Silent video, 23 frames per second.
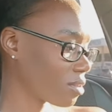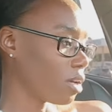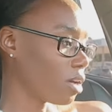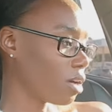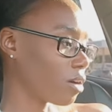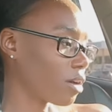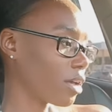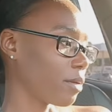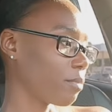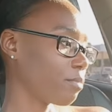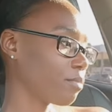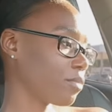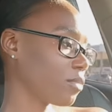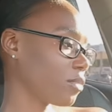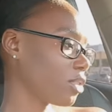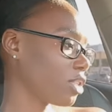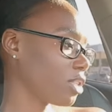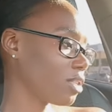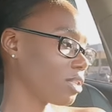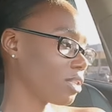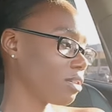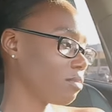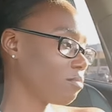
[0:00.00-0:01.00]
Okay,
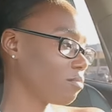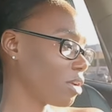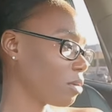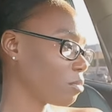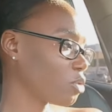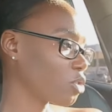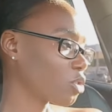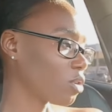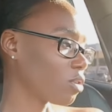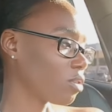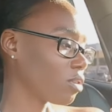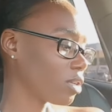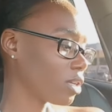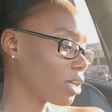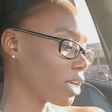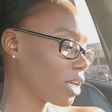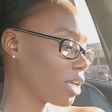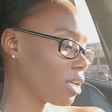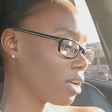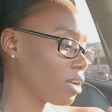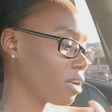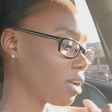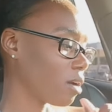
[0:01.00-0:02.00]
see, I'm scrolling
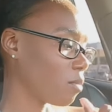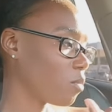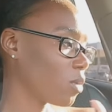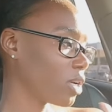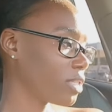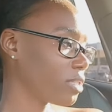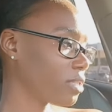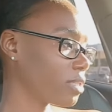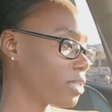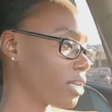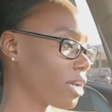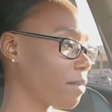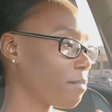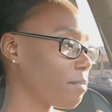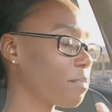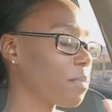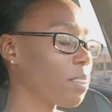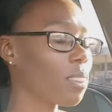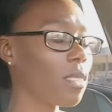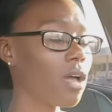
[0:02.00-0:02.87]
again. I'm wasting time.